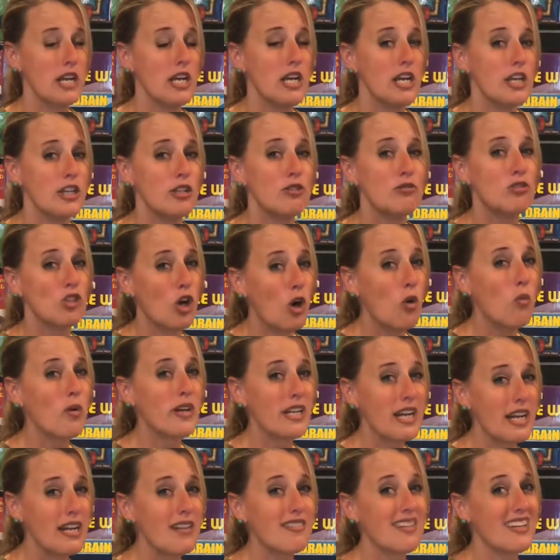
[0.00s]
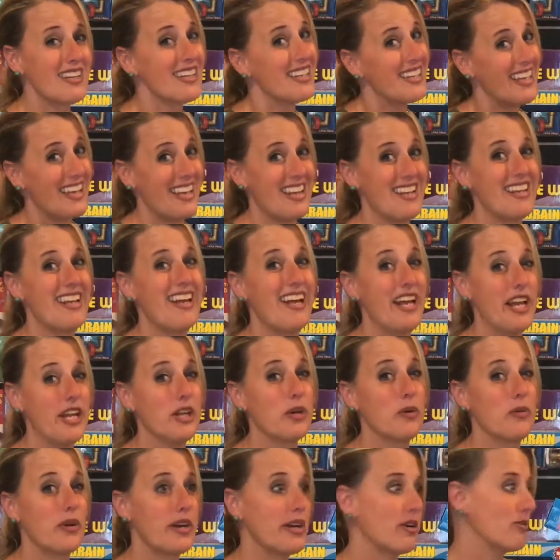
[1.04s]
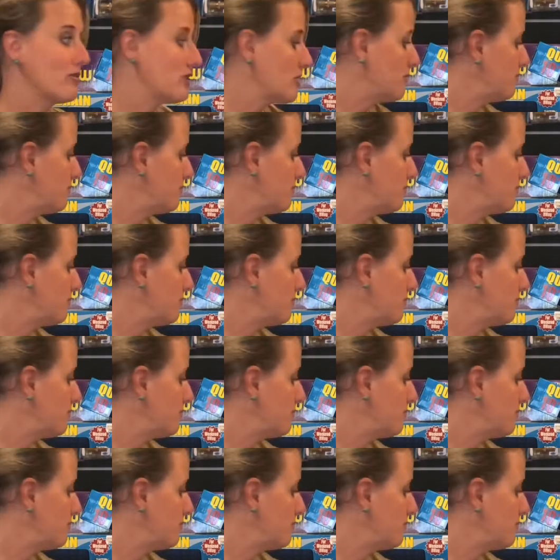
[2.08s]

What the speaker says: You don't want anything, again, to hang around.